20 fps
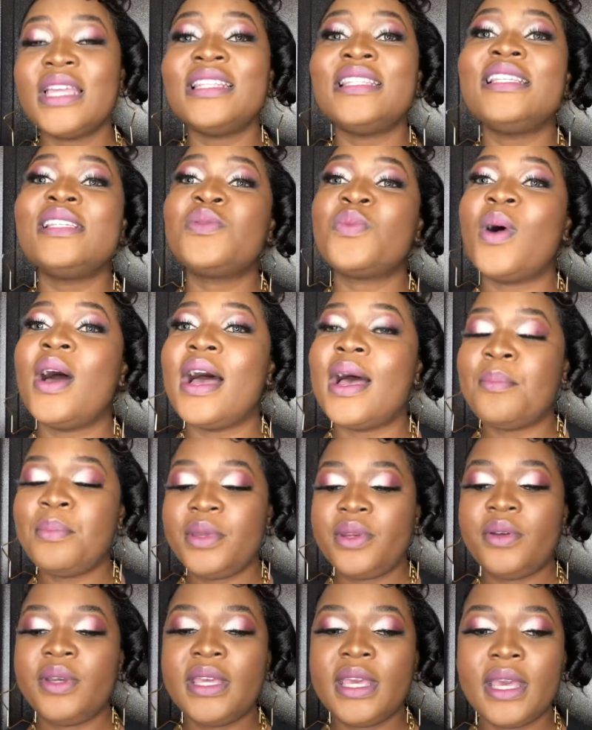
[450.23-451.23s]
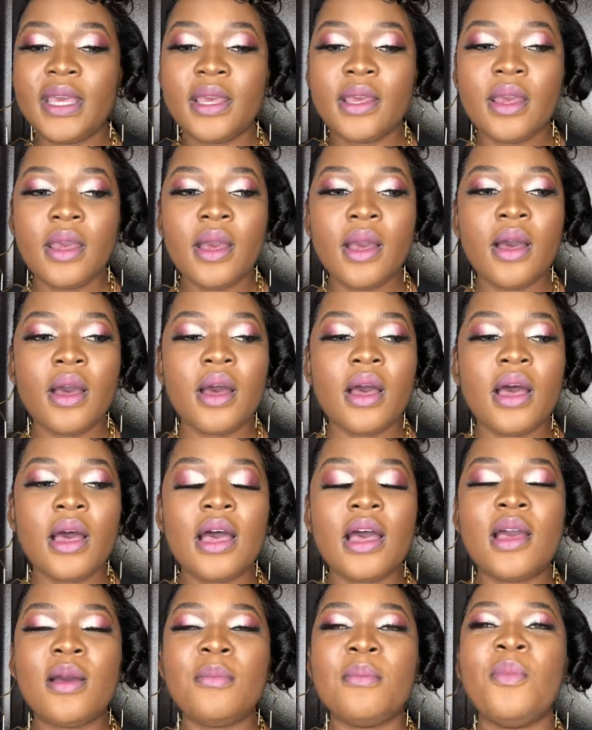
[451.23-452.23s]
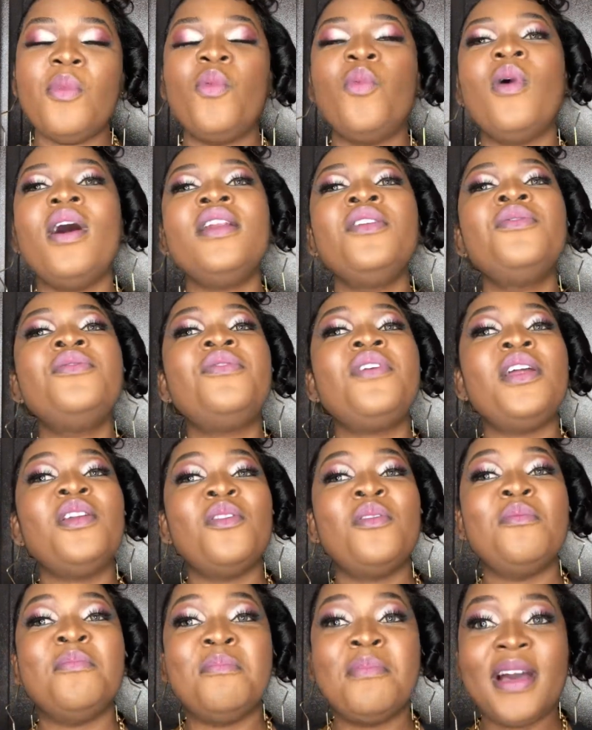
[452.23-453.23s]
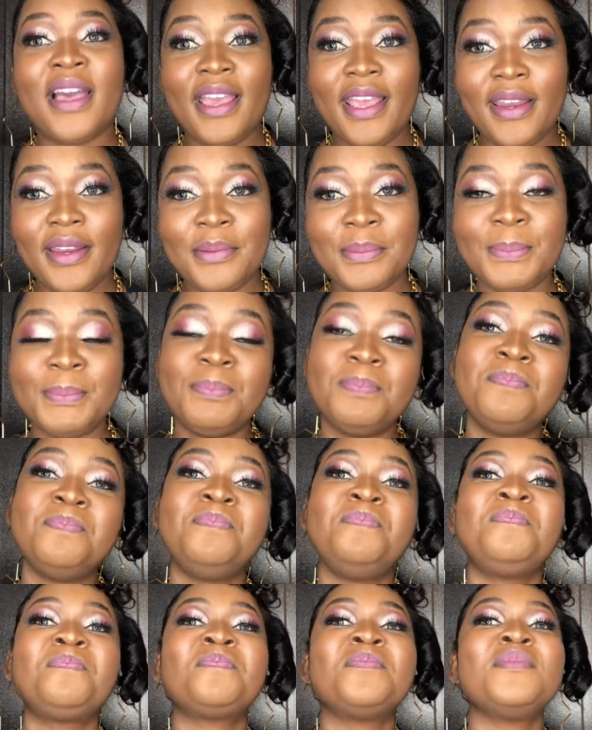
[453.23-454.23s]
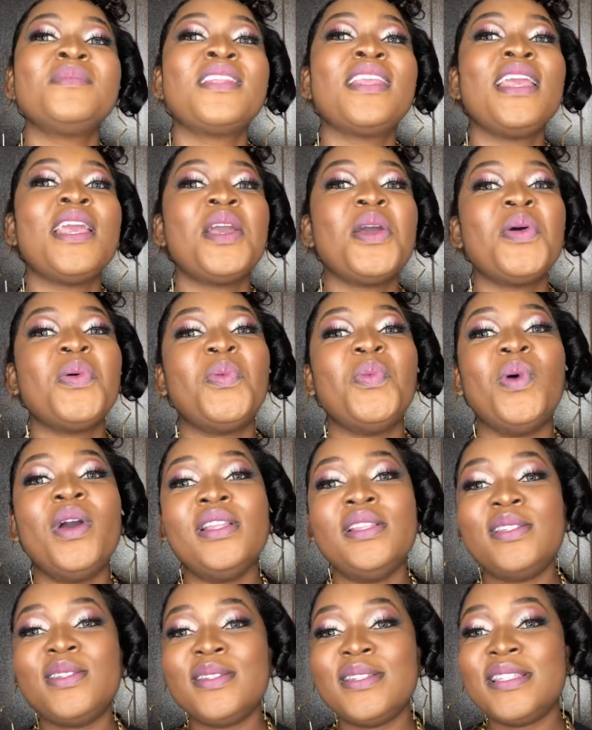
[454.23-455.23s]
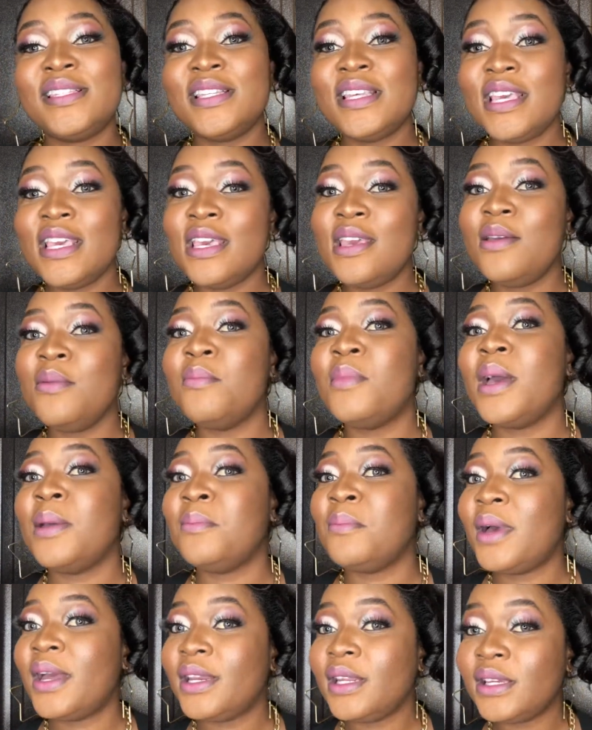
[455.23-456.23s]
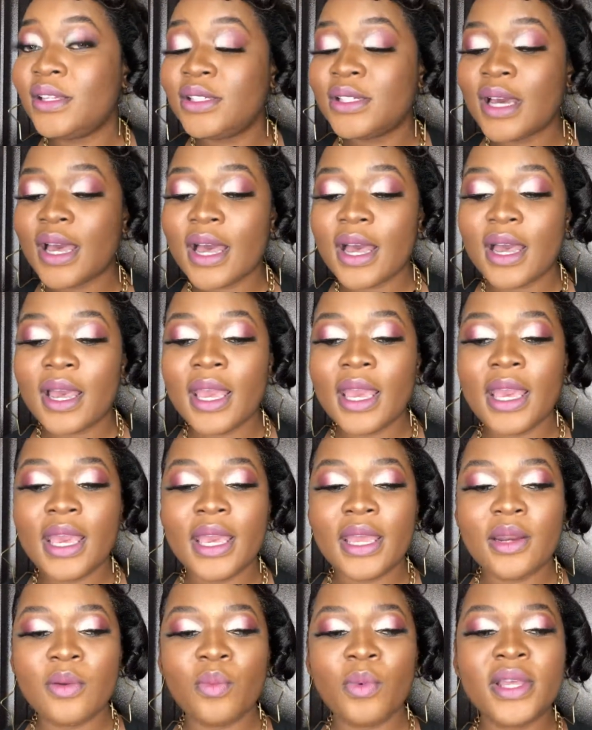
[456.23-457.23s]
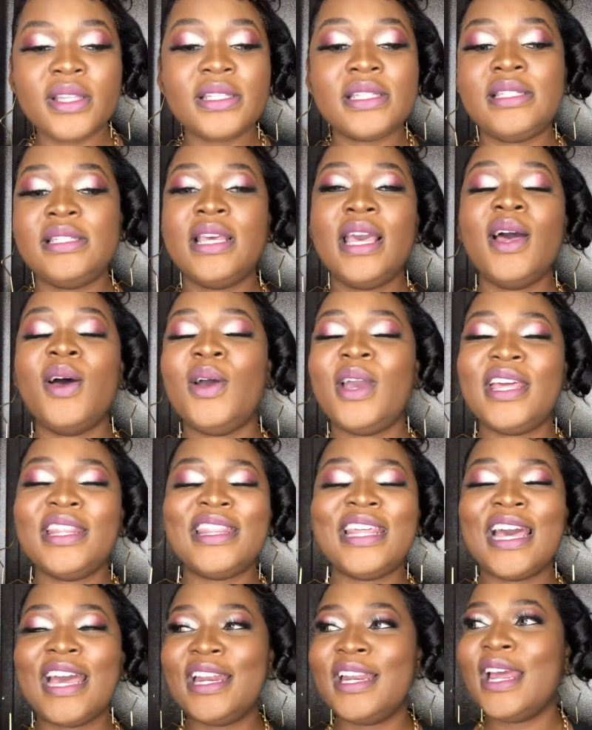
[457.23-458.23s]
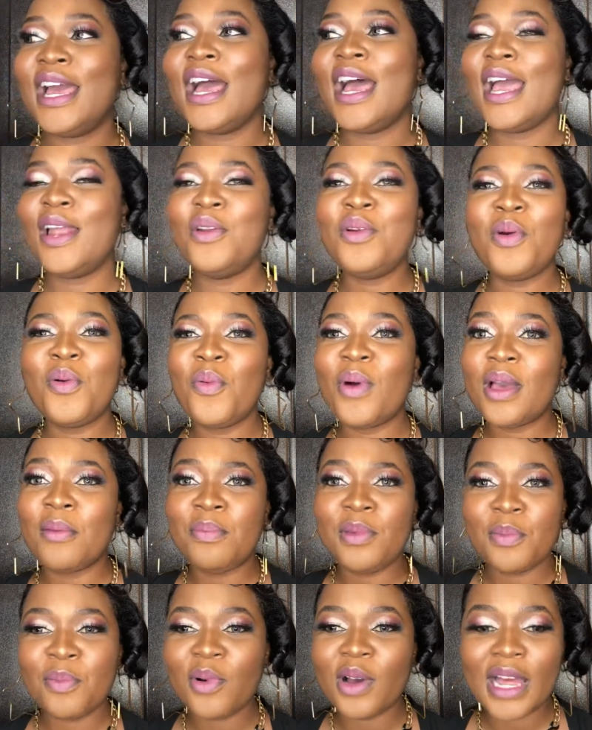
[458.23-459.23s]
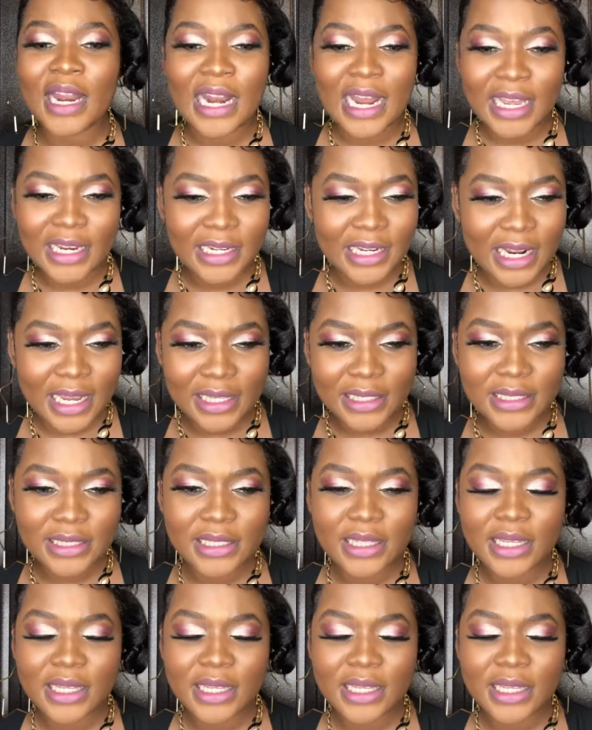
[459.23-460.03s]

This will happen, okay? One friend of mine went to see my manager and went to tell her that, I don't know why people are like that.